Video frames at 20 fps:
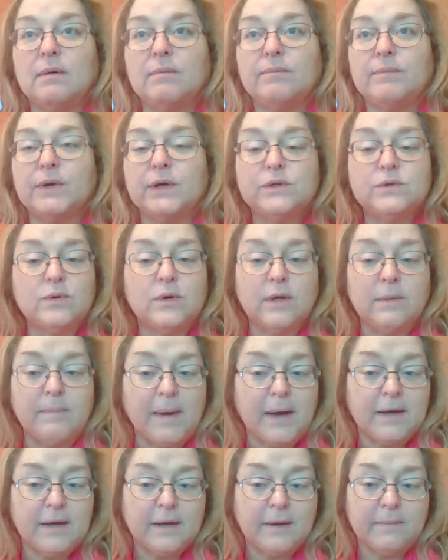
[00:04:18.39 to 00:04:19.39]
it's all
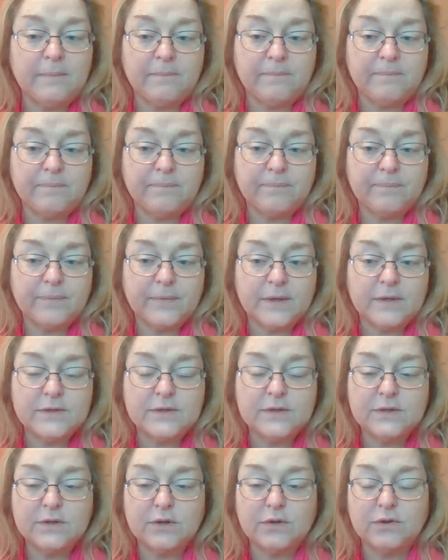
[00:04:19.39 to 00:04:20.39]
about him.
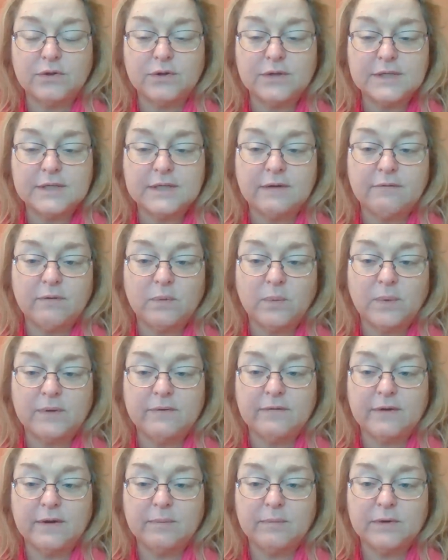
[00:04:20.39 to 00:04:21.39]
This is a 37-1
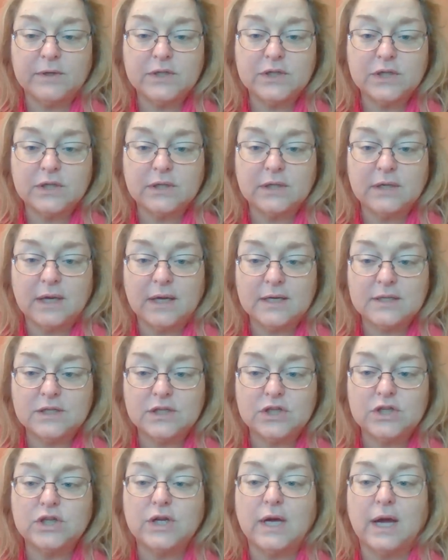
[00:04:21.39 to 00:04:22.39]
vibration. As a
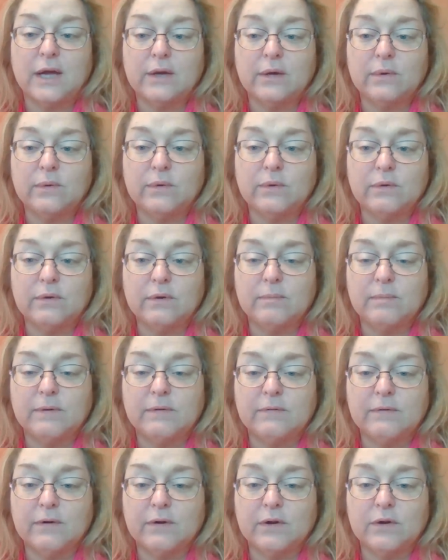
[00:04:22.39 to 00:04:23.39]
shadow, you can be
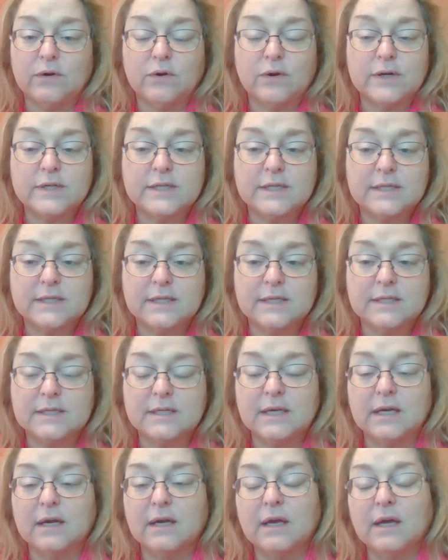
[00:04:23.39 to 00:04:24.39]
very
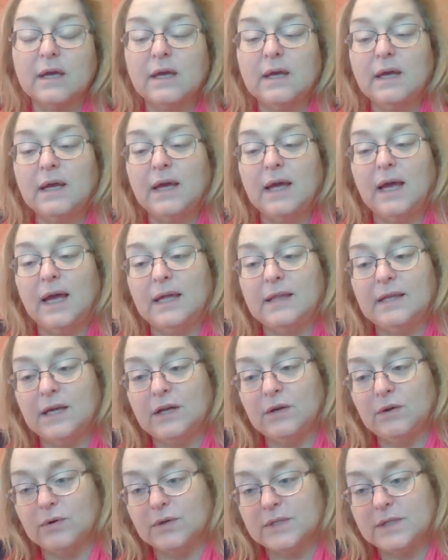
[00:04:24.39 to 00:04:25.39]
narcissistic. And that
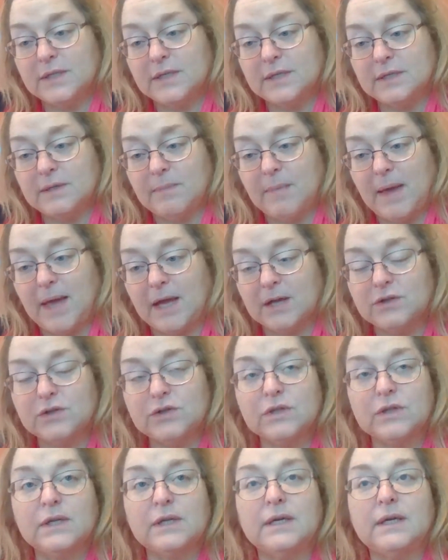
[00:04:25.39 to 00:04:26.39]
narcissism
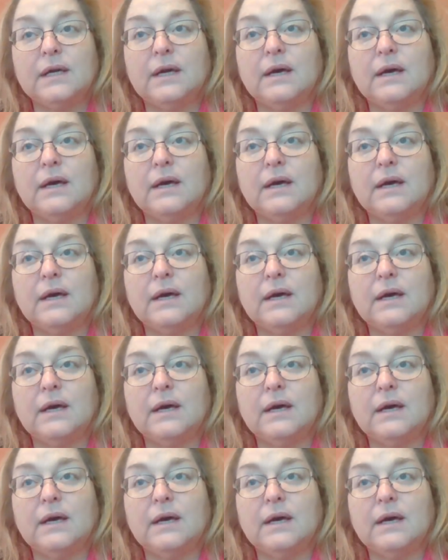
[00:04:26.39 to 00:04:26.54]
actually